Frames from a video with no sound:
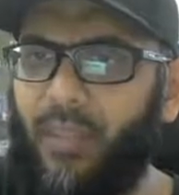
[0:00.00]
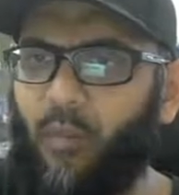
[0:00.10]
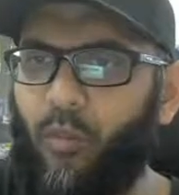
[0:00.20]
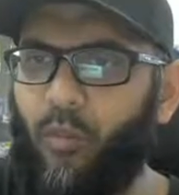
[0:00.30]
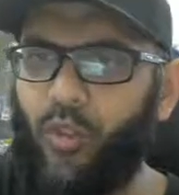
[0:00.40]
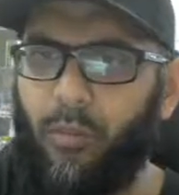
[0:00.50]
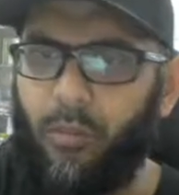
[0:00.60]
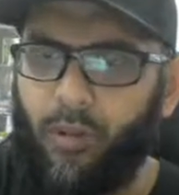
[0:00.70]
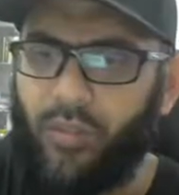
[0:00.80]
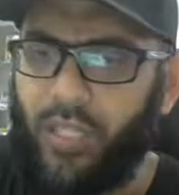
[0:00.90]
I'm not sure
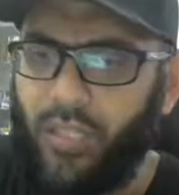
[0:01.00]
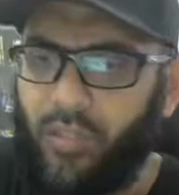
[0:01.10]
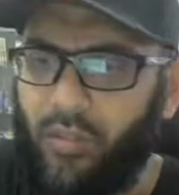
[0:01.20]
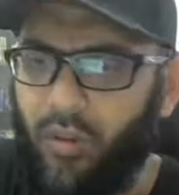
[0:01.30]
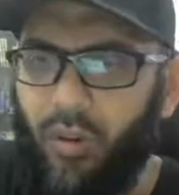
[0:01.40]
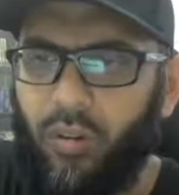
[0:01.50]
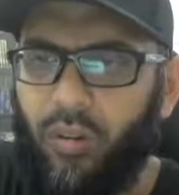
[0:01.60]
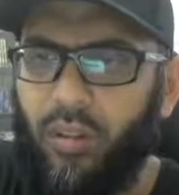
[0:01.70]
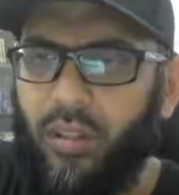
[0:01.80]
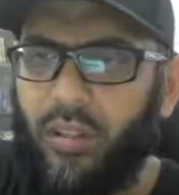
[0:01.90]
about TikTok.
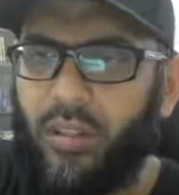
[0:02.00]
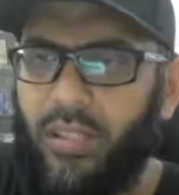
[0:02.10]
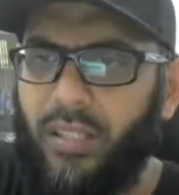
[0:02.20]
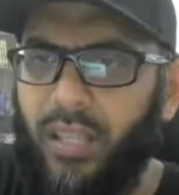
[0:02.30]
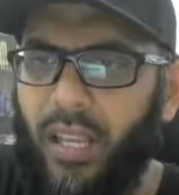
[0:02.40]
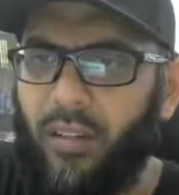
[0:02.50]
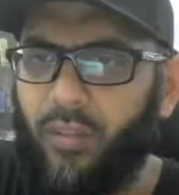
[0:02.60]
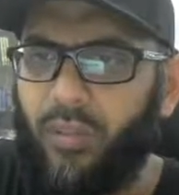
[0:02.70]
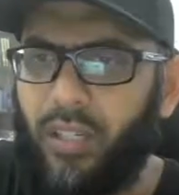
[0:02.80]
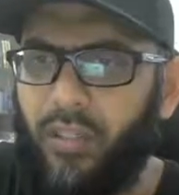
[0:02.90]
Did they
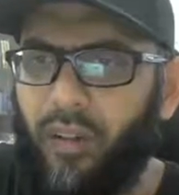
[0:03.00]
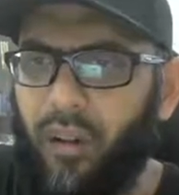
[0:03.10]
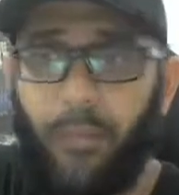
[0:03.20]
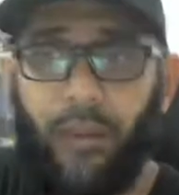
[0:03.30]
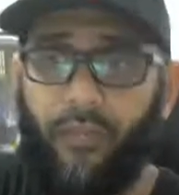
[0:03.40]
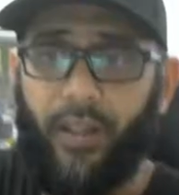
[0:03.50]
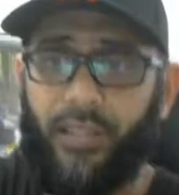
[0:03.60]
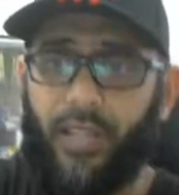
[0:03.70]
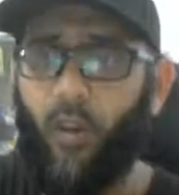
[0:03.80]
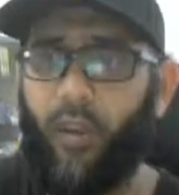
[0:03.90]
include TikTok? Perfect.
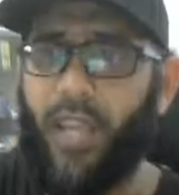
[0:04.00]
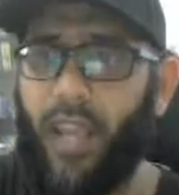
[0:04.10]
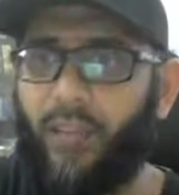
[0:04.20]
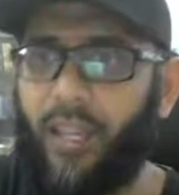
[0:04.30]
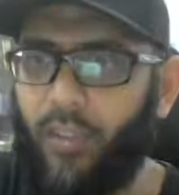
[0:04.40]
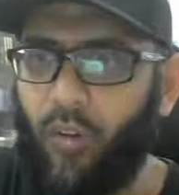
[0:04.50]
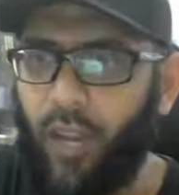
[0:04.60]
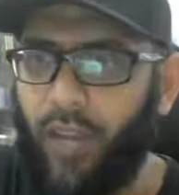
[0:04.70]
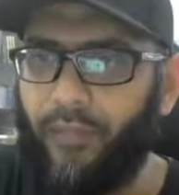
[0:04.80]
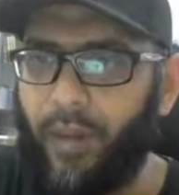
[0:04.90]
They already have
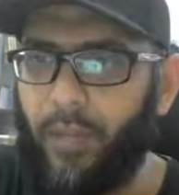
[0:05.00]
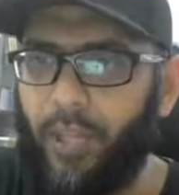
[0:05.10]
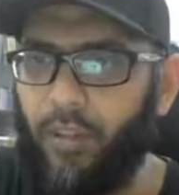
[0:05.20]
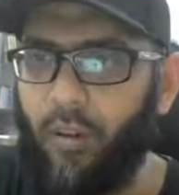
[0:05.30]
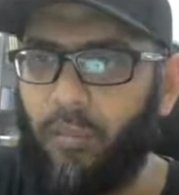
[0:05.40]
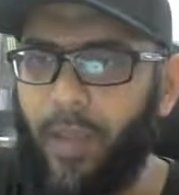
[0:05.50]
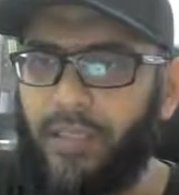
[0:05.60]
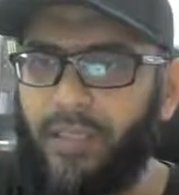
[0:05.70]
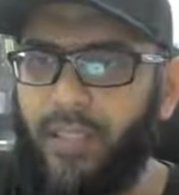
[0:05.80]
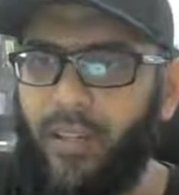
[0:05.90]
TikTok, end frame, TikTok
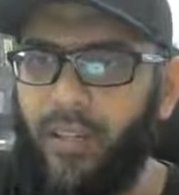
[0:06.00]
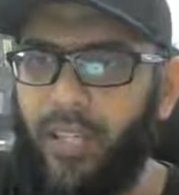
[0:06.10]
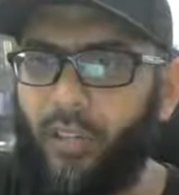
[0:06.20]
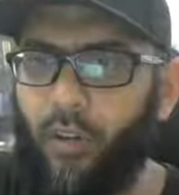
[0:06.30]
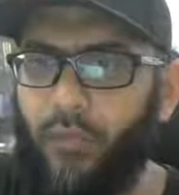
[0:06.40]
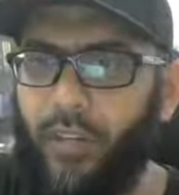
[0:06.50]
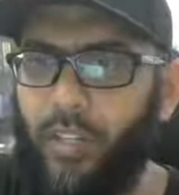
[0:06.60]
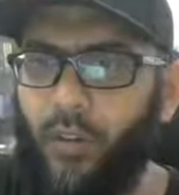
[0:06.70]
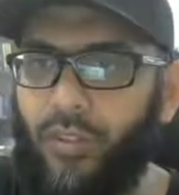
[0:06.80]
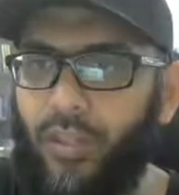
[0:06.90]
magazine cover, TikTok
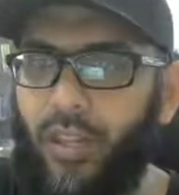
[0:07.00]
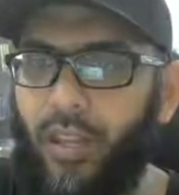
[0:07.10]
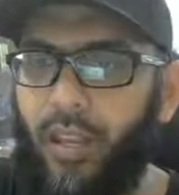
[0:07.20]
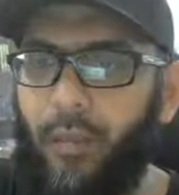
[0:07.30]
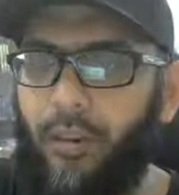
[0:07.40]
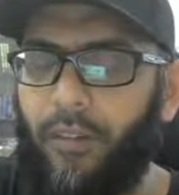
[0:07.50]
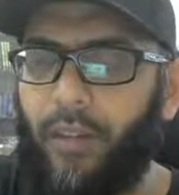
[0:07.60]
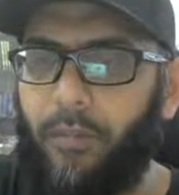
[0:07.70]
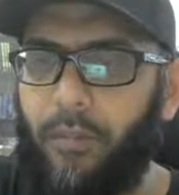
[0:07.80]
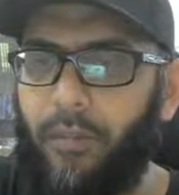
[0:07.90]
videos.
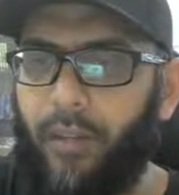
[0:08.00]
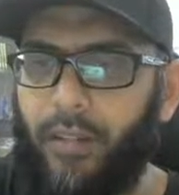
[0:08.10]
Perfect, perfect.